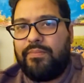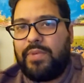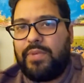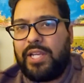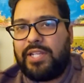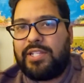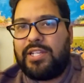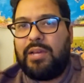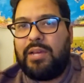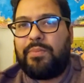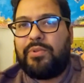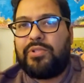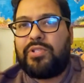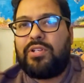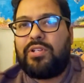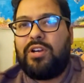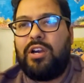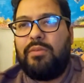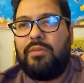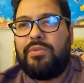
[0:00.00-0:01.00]
examples
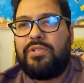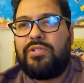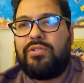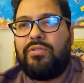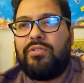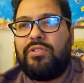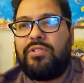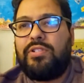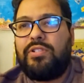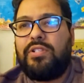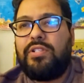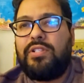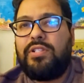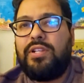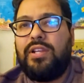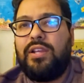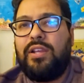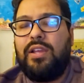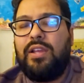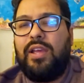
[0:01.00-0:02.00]
of carbon
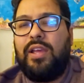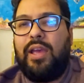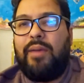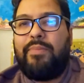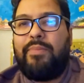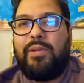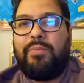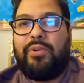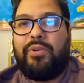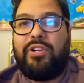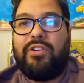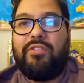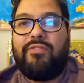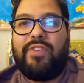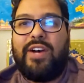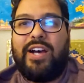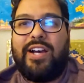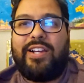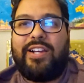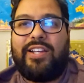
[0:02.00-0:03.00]
sources. And people hear
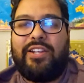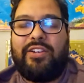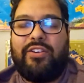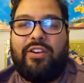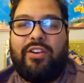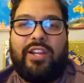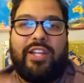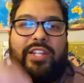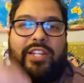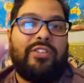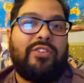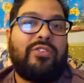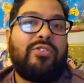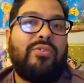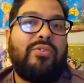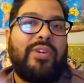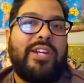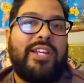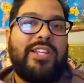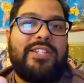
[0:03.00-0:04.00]
vodka and they're like, you're
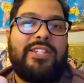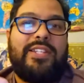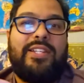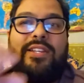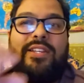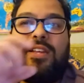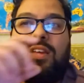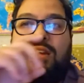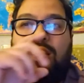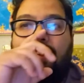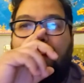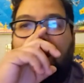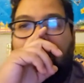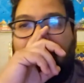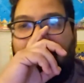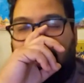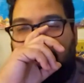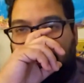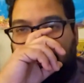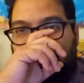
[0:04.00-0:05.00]
crazy.
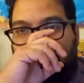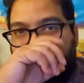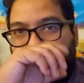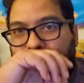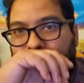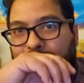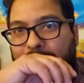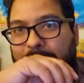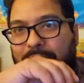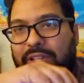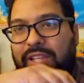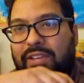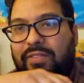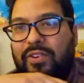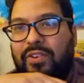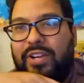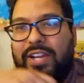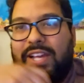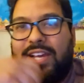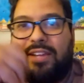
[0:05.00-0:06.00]
But believe
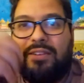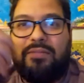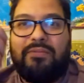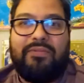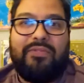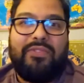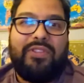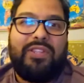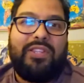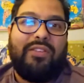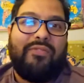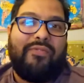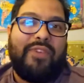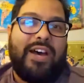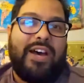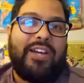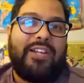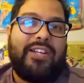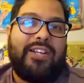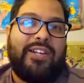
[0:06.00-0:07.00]
it or not, the
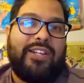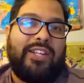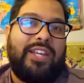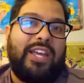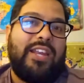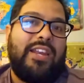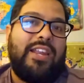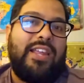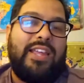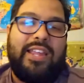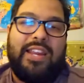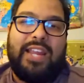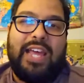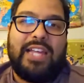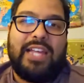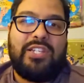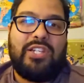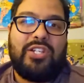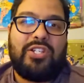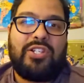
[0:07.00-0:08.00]
vodka, again, it
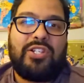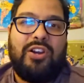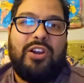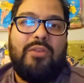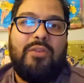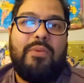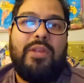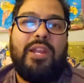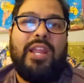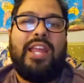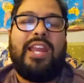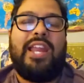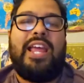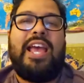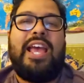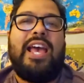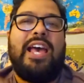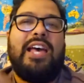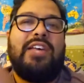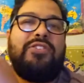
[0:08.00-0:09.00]
has its carbon and it
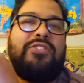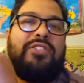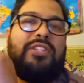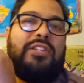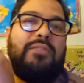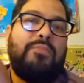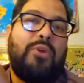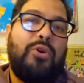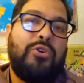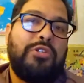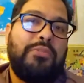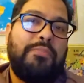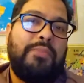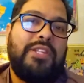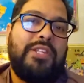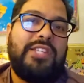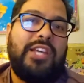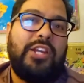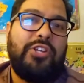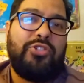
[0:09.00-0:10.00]
has the most
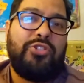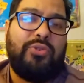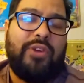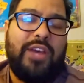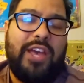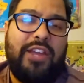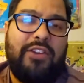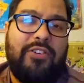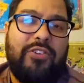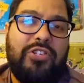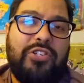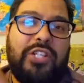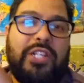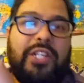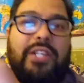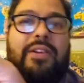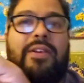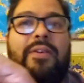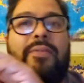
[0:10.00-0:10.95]
potential energy